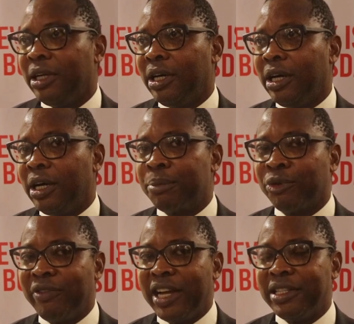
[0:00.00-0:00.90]

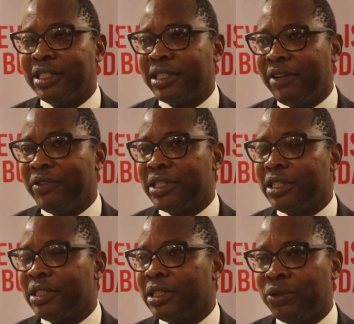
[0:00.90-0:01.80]
providing
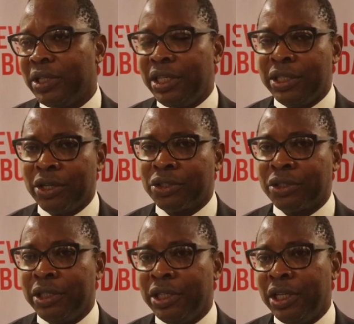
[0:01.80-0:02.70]
services to the
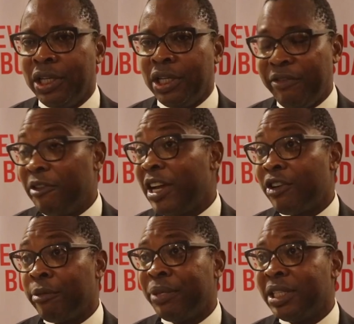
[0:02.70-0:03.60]
industry. If you've
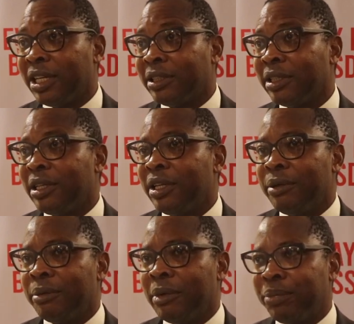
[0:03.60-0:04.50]
heard of Piton,
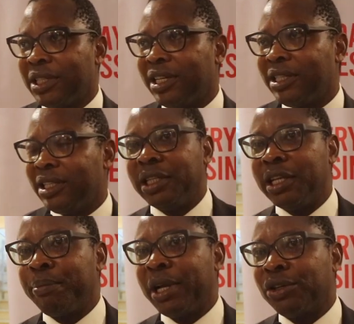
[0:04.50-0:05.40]
Piton is
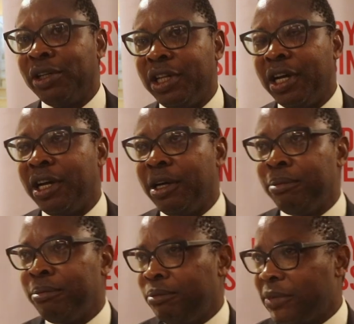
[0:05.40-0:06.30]
a
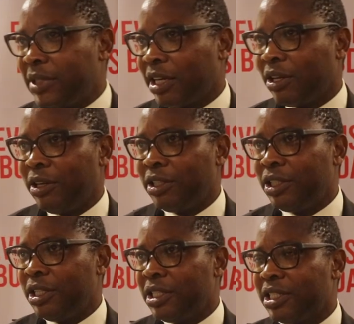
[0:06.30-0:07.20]
petroleum
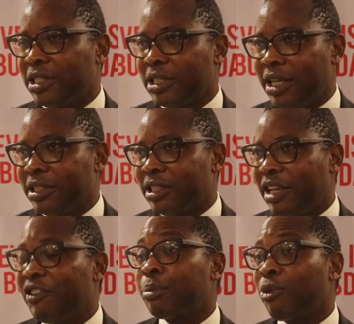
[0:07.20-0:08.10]
technologies and
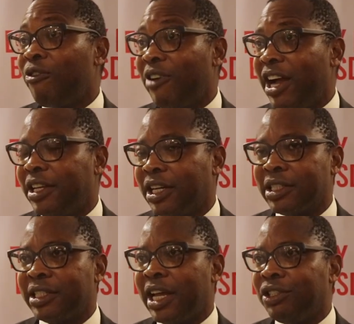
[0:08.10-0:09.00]
service provider
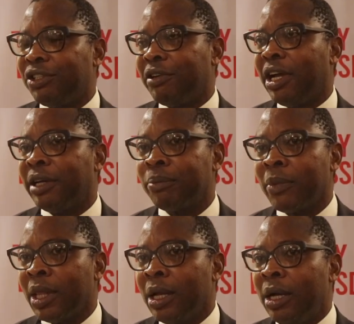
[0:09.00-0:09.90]
in Nigeria.
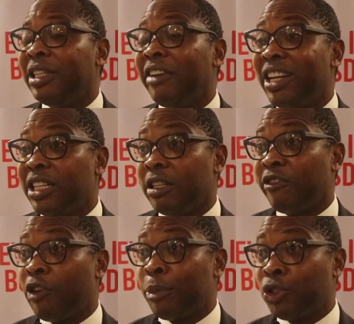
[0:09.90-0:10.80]
They've had a lot
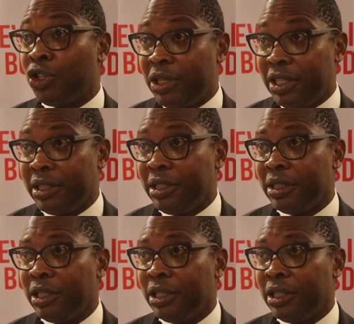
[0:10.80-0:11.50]
of opportunity